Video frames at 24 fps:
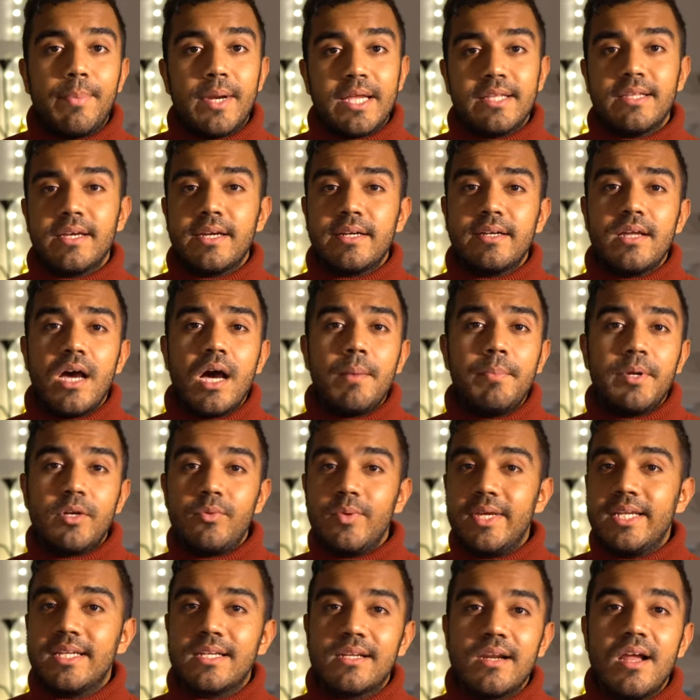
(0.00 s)
I play the guitar
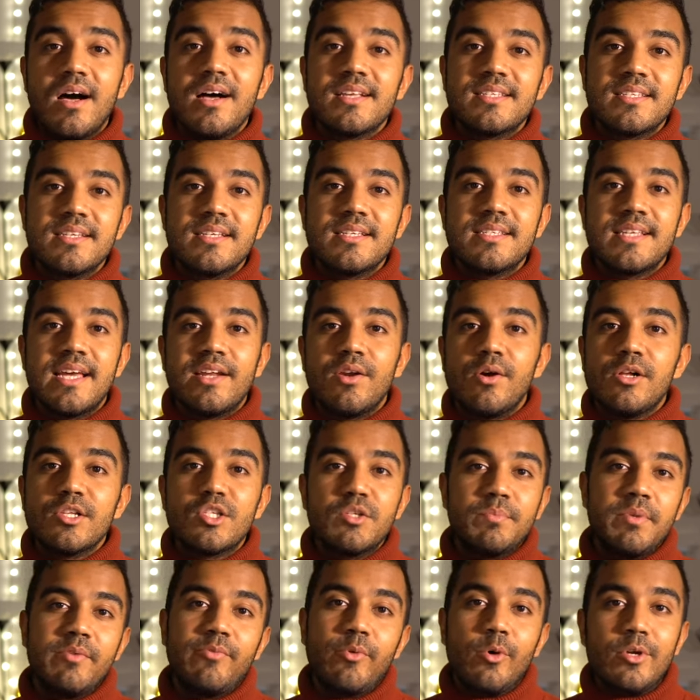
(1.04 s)
between classes and
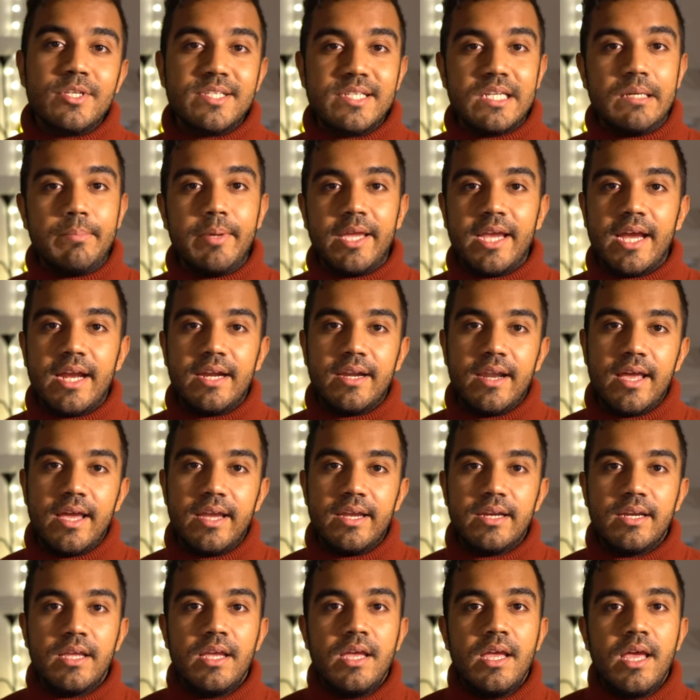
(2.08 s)
also before sleeping at
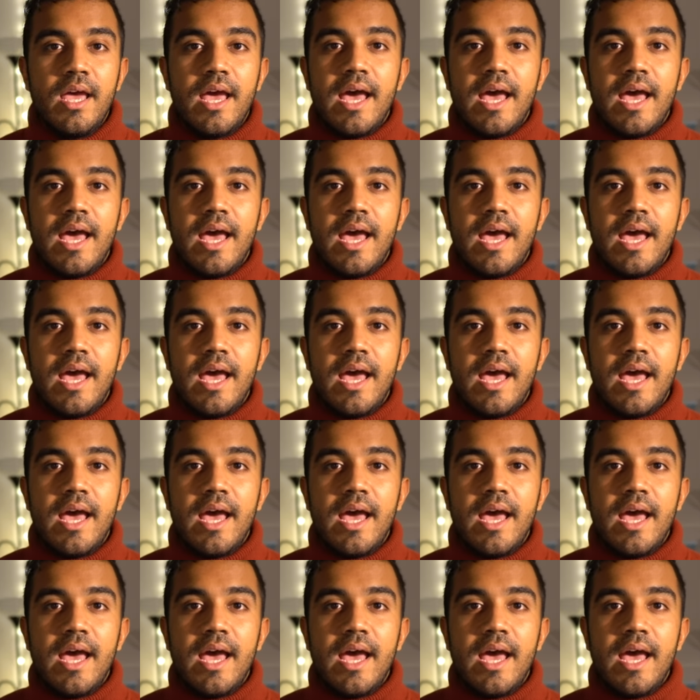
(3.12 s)
night.